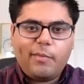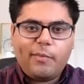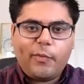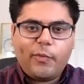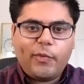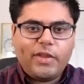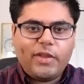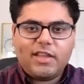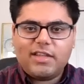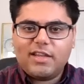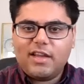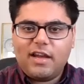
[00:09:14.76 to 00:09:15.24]

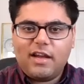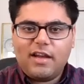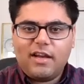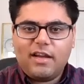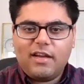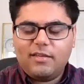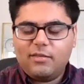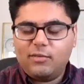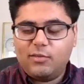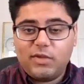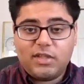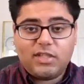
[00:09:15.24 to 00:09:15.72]
With
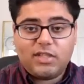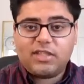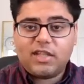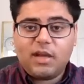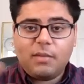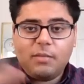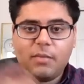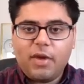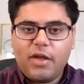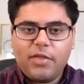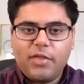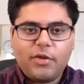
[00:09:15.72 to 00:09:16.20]

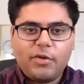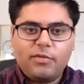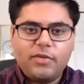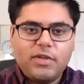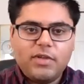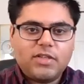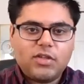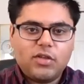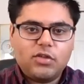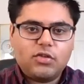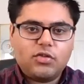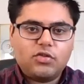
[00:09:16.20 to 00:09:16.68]
some other
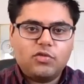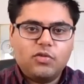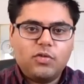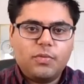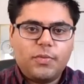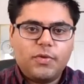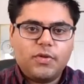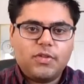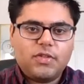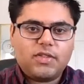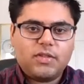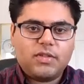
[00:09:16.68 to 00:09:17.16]
research
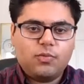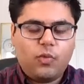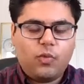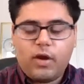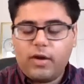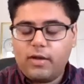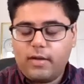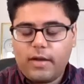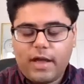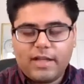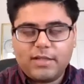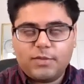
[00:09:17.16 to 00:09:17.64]
group or
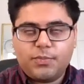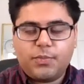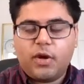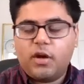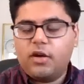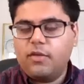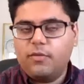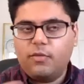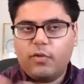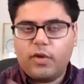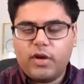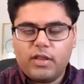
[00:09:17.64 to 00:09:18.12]
as
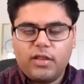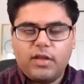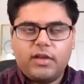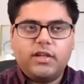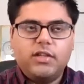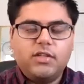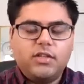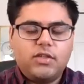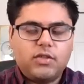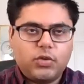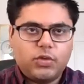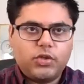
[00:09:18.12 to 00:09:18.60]
part of one of the
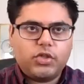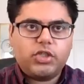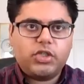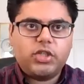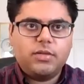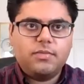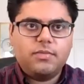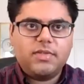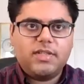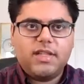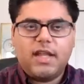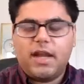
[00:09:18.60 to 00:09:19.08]

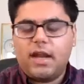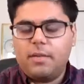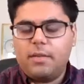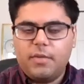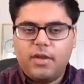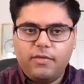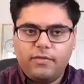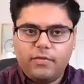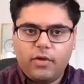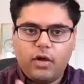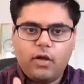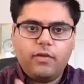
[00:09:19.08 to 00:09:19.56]
consortiums that I'm
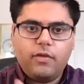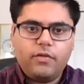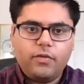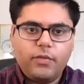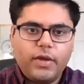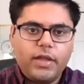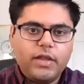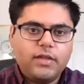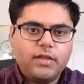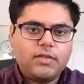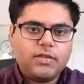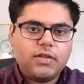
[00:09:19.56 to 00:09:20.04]
involved
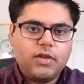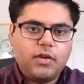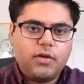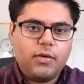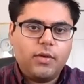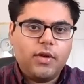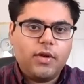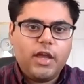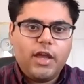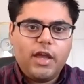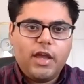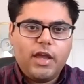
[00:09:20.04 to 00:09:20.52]
with.
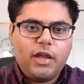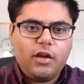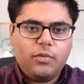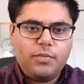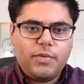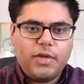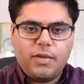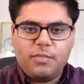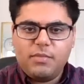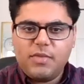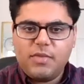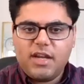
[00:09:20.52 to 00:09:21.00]
So it'll
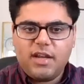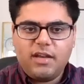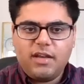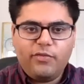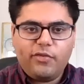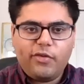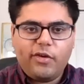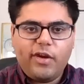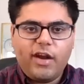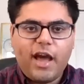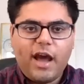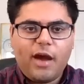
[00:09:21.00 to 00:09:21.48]
be a meeting
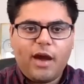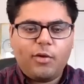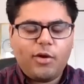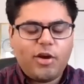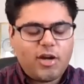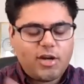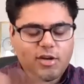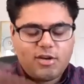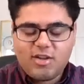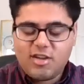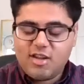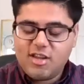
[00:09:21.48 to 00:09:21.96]
for an
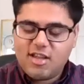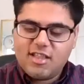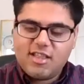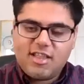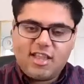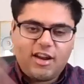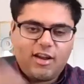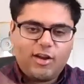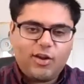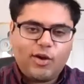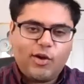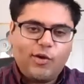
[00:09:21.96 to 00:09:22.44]
hour.
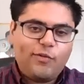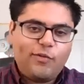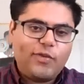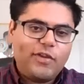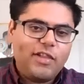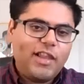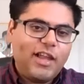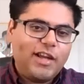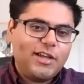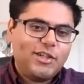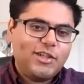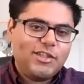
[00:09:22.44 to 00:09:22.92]
Then I'll go for
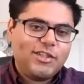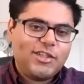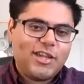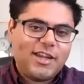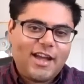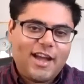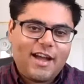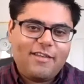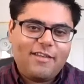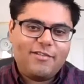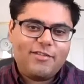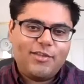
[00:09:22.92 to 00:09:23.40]
lunch,
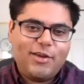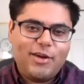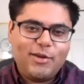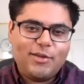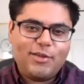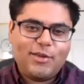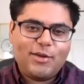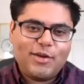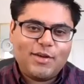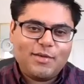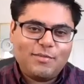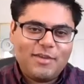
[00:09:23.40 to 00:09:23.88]
have
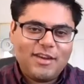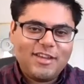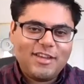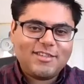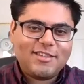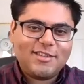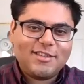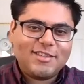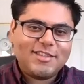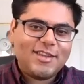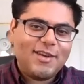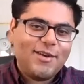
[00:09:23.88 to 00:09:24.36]
30
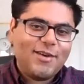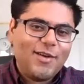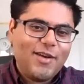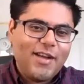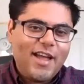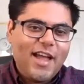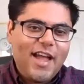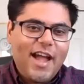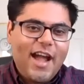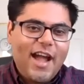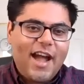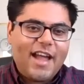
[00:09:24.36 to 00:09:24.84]
minutes or so,
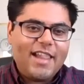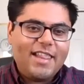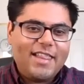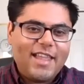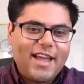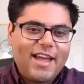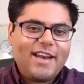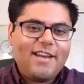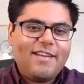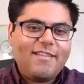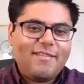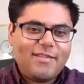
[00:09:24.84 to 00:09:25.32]
and
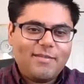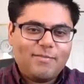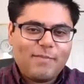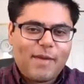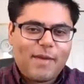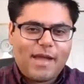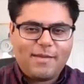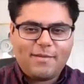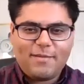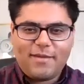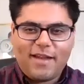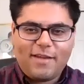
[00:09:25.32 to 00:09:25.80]
then
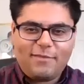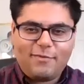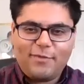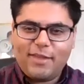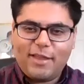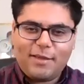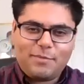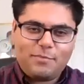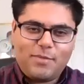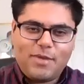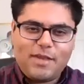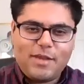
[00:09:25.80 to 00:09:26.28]
I feel
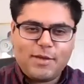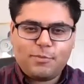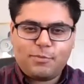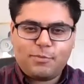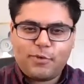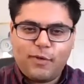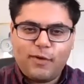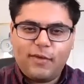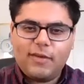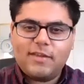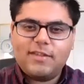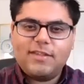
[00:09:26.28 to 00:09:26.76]
like peak
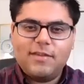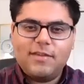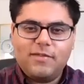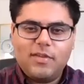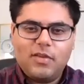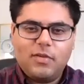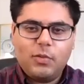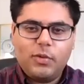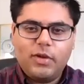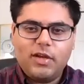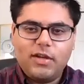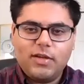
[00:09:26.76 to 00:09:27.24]

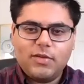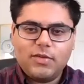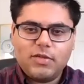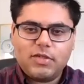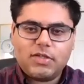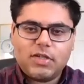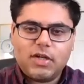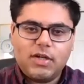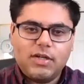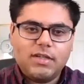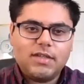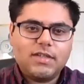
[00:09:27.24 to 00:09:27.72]
productivity window
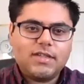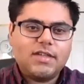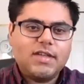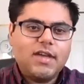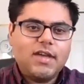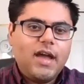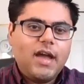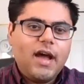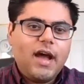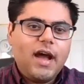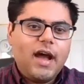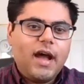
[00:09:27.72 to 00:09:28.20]
starts.
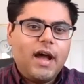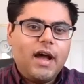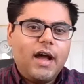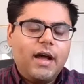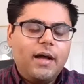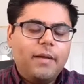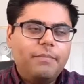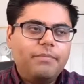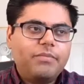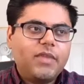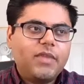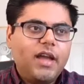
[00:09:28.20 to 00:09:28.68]

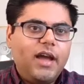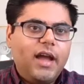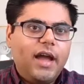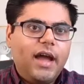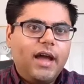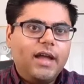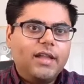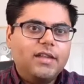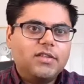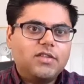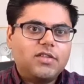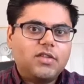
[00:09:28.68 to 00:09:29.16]

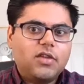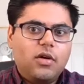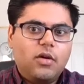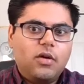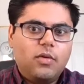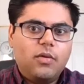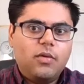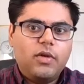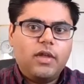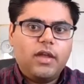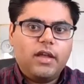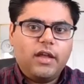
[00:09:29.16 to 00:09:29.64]
And
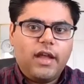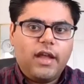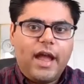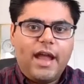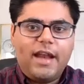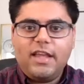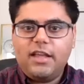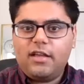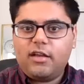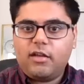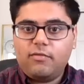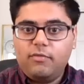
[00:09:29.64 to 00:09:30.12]
so
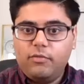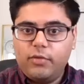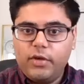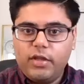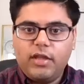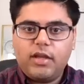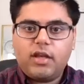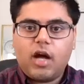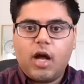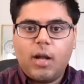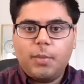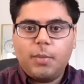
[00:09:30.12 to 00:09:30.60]
any
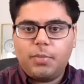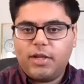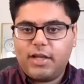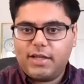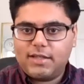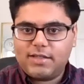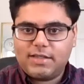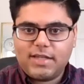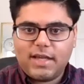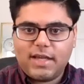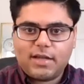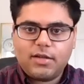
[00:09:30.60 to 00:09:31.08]
really
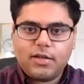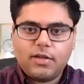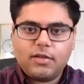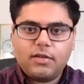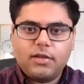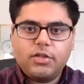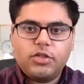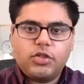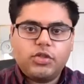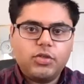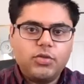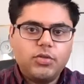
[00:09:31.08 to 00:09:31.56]
complex
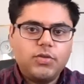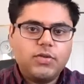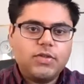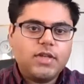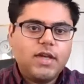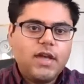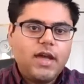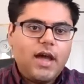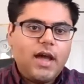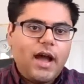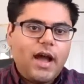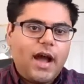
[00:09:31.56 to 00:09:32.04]
technical issues,
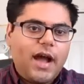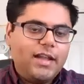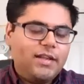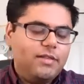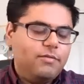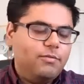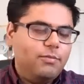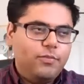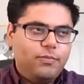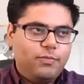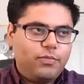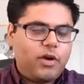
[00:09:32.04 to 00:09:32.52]
I'd
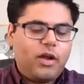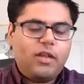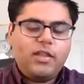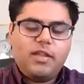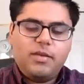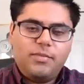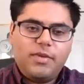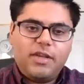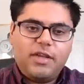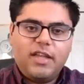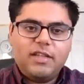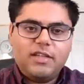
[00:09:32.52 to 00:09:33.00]

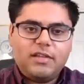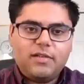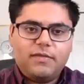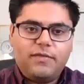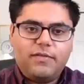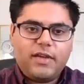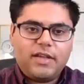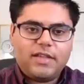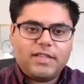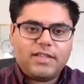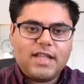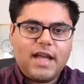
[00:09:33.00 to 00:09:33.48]
probably begin to
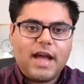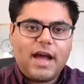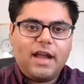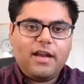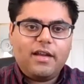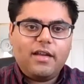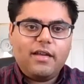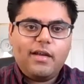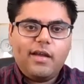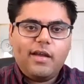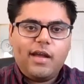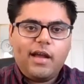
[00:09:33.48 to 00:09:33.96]
fix
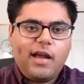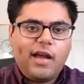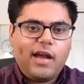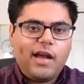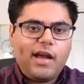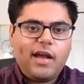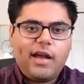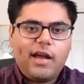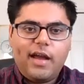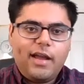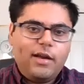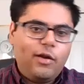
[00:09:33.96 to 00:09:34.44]
that
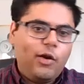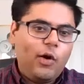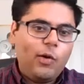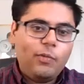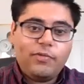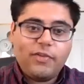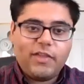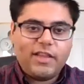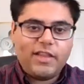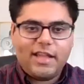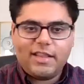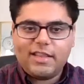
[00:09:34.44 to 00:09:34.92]
and
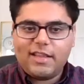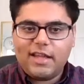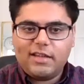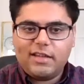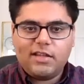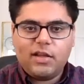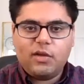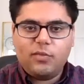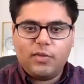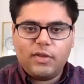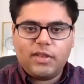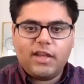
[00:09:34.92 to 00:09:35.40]
hopefully get that
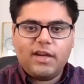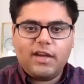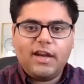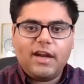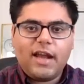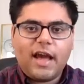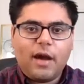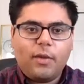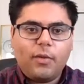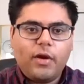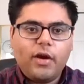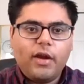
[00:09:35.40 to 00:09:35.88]
done within an
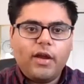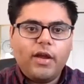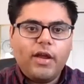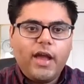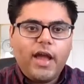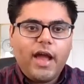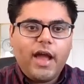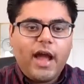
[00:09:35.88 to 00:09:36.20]
hour.